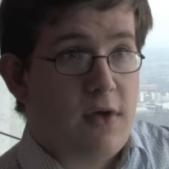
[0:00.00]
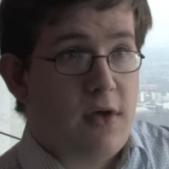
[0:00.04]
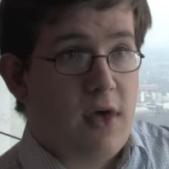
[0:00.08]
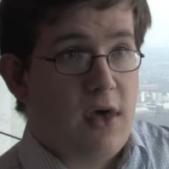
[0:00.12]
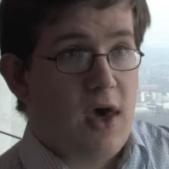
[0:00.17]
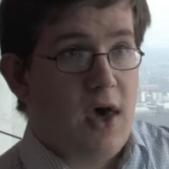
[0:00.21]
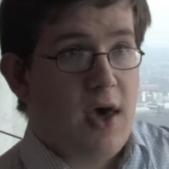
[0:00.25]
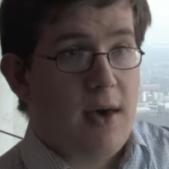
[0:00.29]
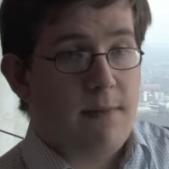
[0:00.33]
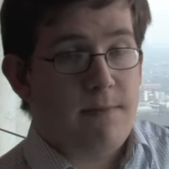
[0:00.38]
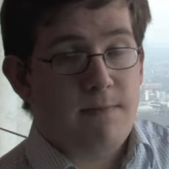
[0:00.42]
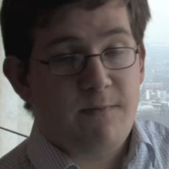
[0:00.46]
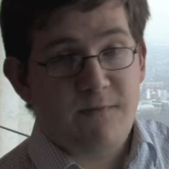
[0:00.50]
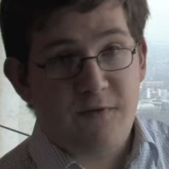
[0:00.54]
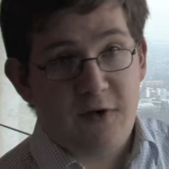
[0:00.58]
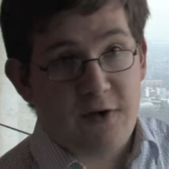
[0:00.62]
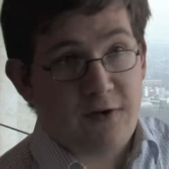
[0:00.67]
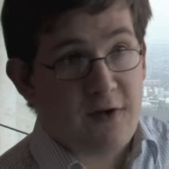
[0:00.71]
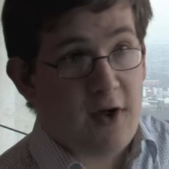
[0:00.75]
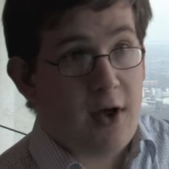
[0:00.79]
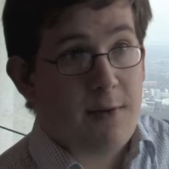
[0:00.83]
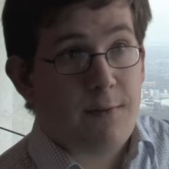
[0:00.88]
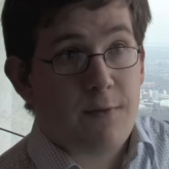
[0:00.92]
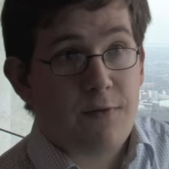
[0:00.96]
For
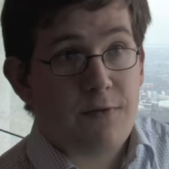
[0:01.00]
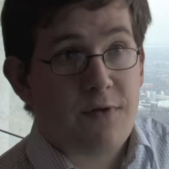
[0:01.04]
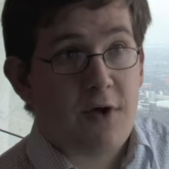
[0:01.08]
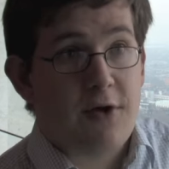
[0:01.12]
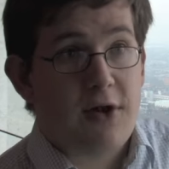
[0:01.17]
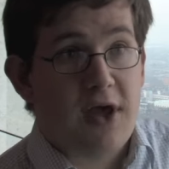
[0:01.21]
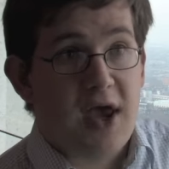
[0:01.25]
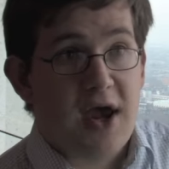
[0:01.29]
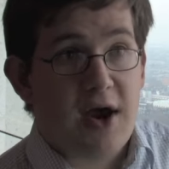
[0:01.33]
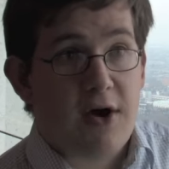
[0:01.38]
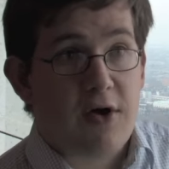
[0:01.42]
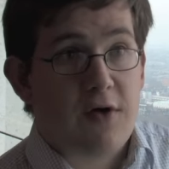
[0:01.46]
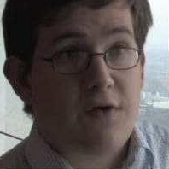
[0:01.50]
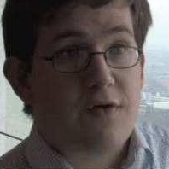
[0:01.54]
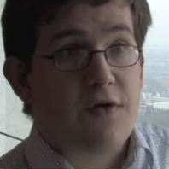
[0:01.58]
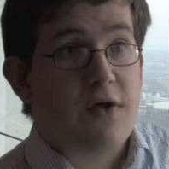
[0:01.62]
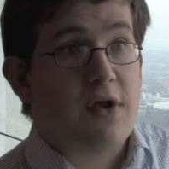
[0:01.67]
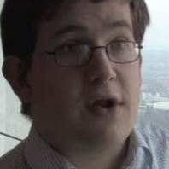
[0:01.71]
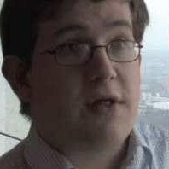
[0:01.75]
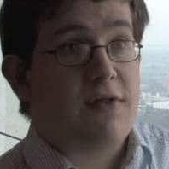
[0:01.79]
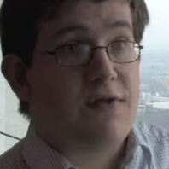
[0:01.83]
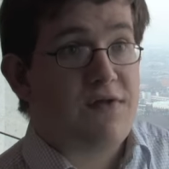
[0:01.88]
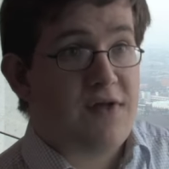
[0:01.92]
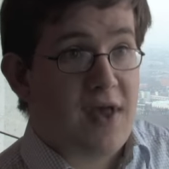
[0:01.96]
example, Sony
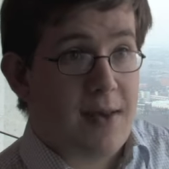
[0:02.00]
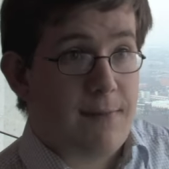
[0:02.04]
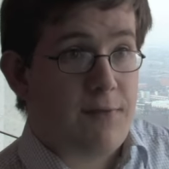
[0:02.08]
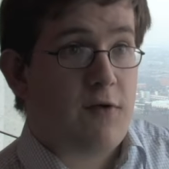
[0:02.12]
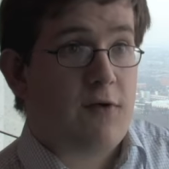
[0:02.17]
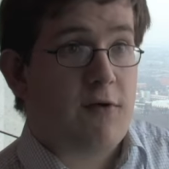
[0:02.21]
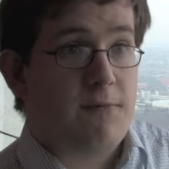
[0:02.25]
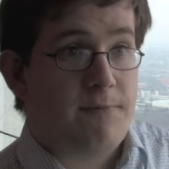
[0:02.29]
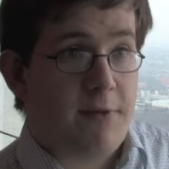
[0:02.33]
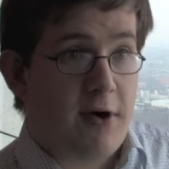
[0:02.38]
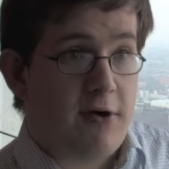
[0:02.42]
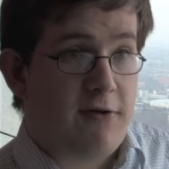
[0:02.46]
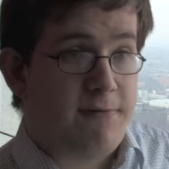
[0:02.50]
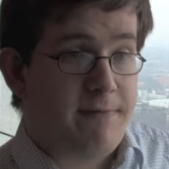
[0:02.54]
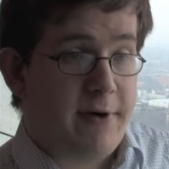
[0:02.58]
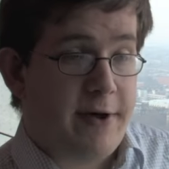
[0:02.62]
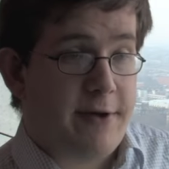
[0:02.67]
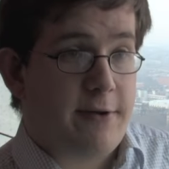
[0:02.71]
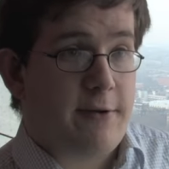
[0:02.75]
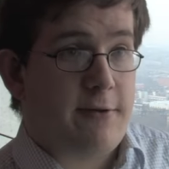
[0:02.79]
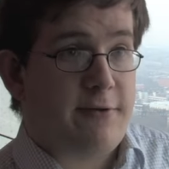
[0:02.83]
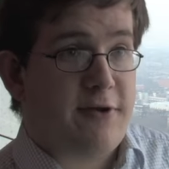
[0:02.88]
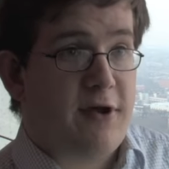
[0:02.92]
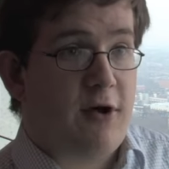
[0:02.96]
Ericsson and Samsung have both
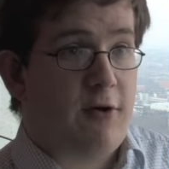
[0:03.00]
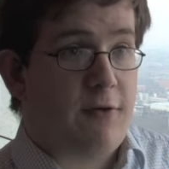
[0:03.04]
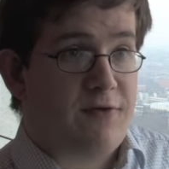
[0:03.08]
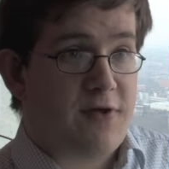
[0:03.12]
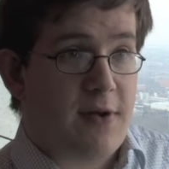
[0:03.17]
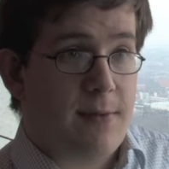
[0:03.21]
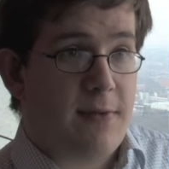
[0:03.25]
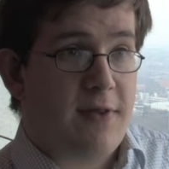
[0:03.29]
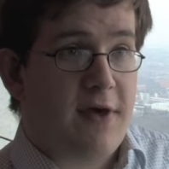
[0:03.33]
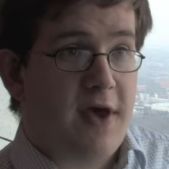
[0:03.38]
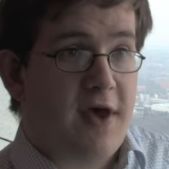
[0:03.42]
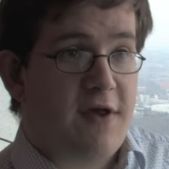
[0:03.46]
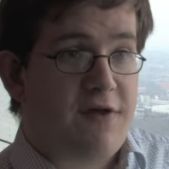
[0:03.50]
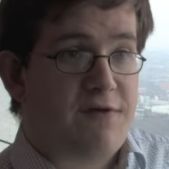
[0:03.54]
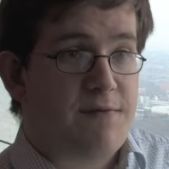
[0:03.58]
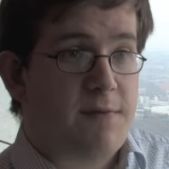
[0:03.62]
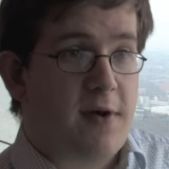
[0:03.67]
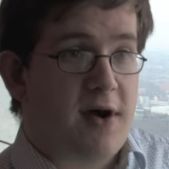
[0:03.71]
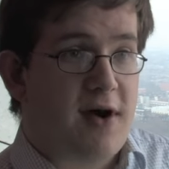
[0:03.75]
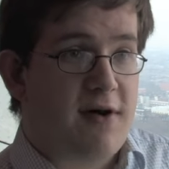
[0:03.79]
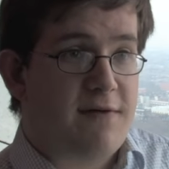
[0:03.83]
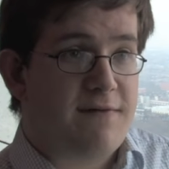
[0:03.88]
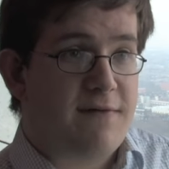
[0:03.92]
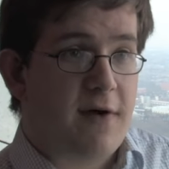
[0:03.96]
bundled it on some of their
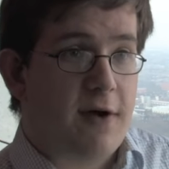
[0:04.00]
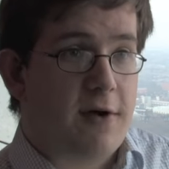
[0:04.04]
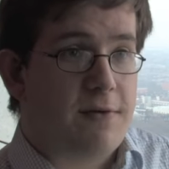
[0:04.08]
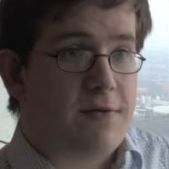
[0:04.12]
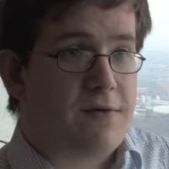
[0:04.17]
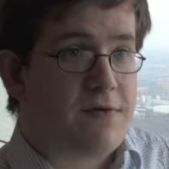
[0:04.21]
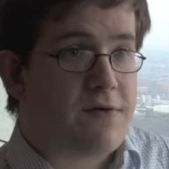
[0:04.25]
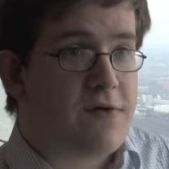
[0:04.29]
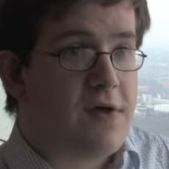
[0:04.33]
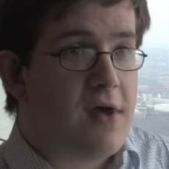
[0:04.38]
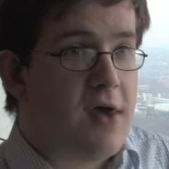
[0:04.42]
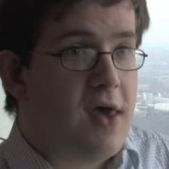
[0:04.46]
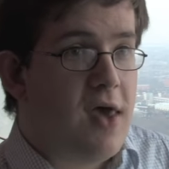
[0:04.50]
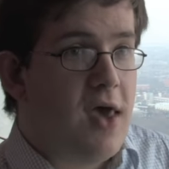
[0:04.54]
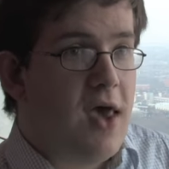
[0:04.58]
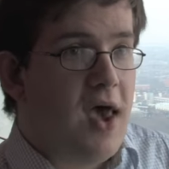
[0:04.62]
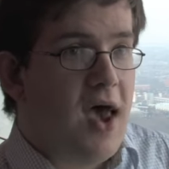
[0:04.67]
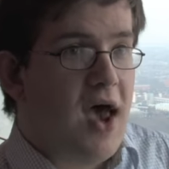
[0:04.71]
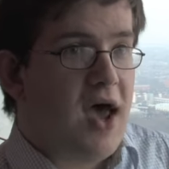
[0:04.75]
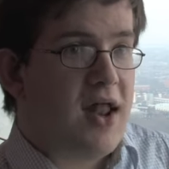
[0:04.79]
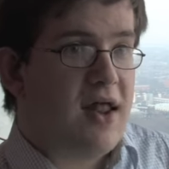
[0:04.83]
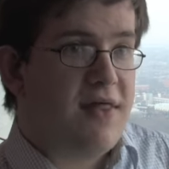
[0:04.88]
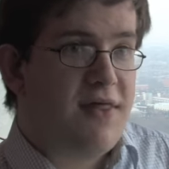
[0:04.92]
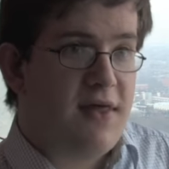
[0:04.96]
smartphones.
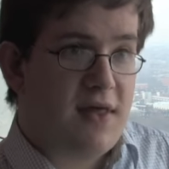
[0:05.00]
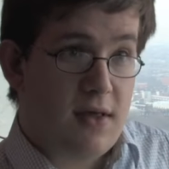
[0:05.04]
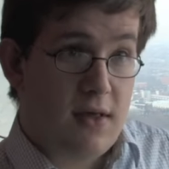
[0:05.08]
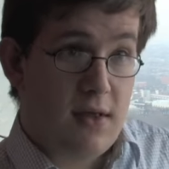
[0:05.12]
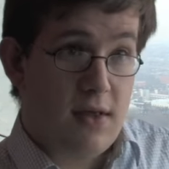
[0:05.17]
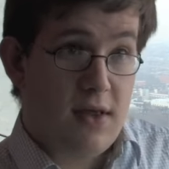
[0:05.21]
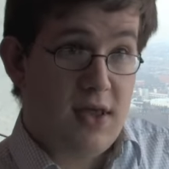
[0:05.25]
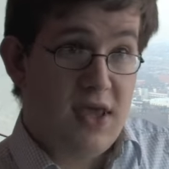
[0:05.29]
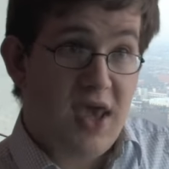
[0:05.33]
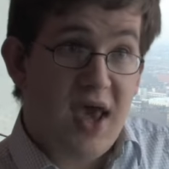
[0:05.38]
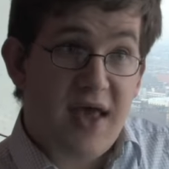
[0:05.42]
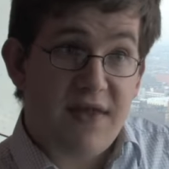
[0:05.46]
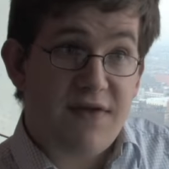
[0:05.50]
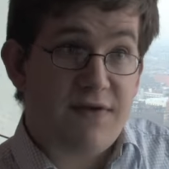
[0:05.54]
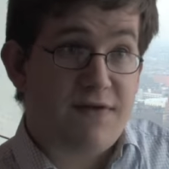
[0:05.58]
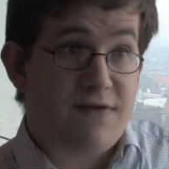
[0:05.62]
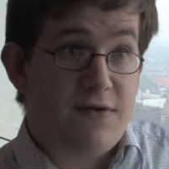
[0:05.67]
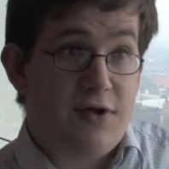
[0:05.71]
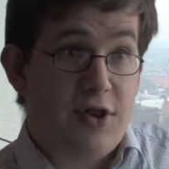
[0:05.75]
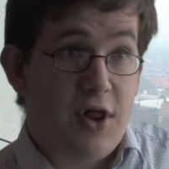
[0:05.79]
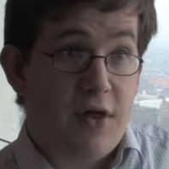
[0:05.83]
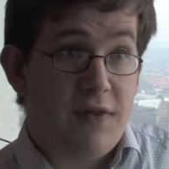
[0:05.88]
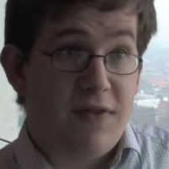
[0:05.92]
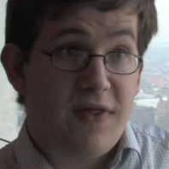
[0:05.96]
And I think, yes,
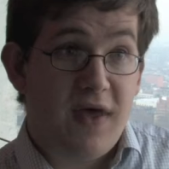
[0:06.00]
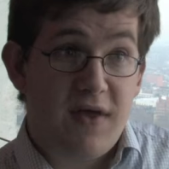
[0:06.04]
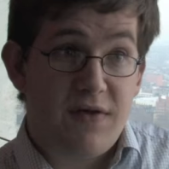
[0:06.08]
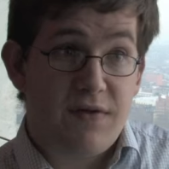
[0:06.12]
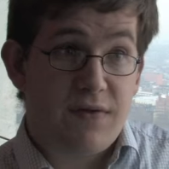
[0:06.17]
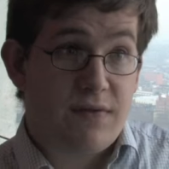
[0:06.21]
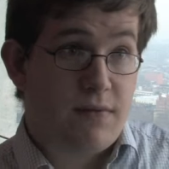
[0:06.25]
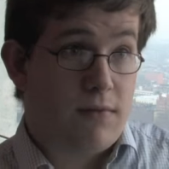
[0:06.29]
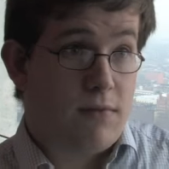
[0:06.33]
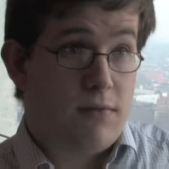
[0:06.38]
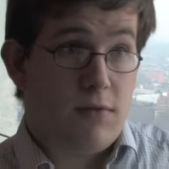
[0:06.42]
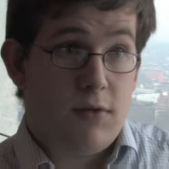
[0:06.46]
there's